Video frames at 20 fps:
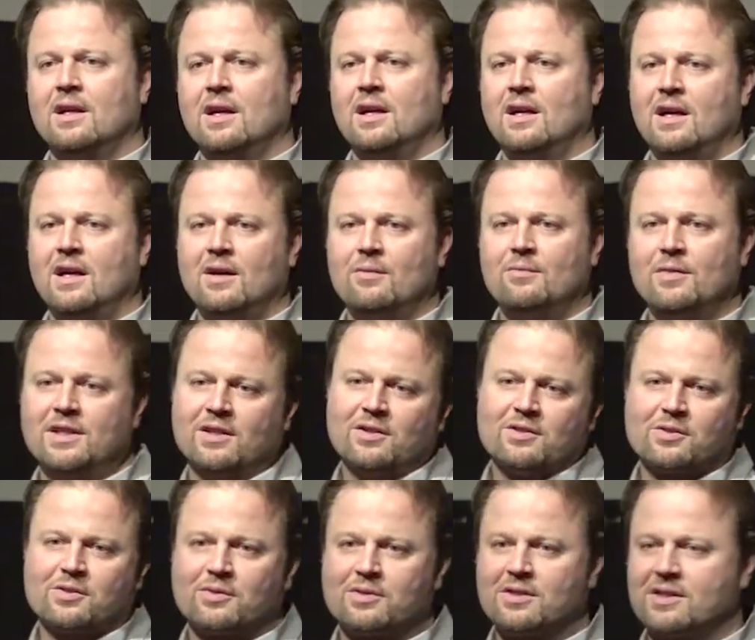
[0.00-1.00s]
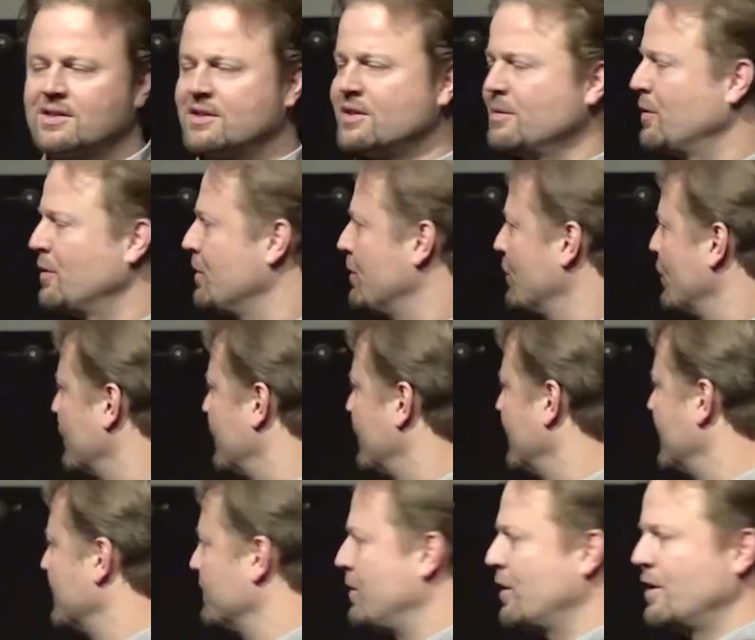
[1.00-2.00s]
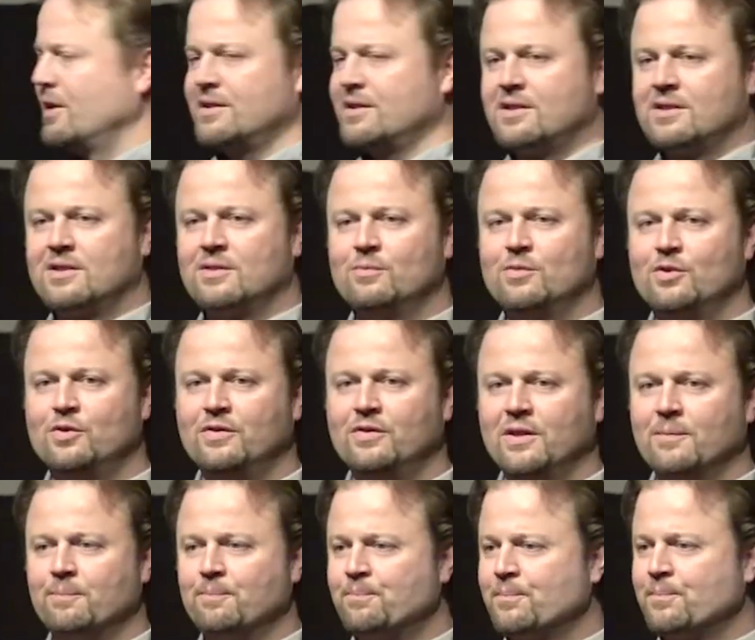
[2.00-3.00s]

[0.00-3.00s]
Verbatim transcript: and also because they're some of the more fun parts of the movie.